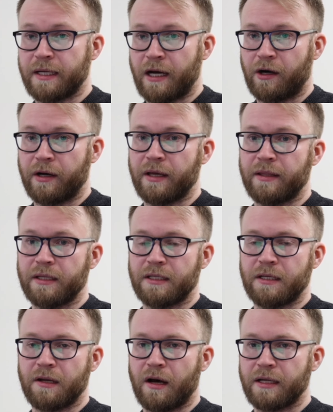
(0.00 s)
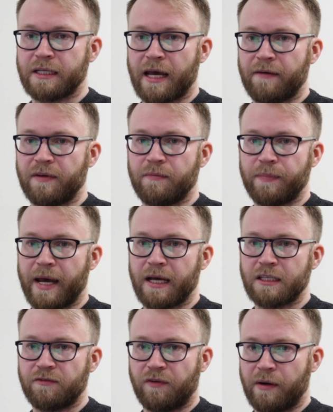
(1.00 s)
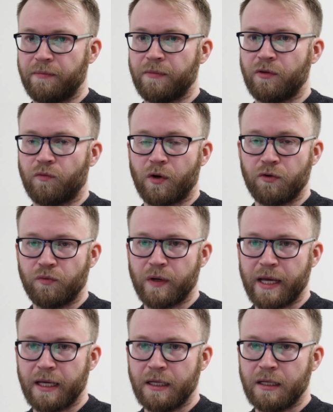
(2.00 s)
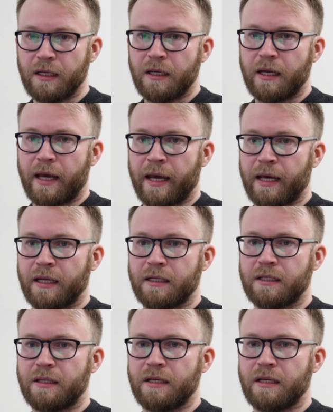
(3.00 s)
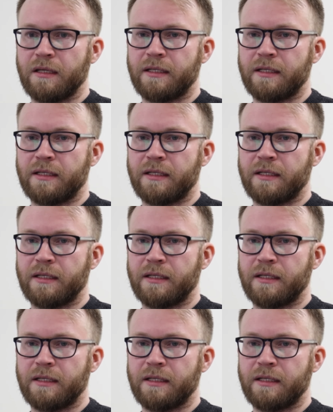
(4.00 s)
an area that did not have impacts from the roadway. And the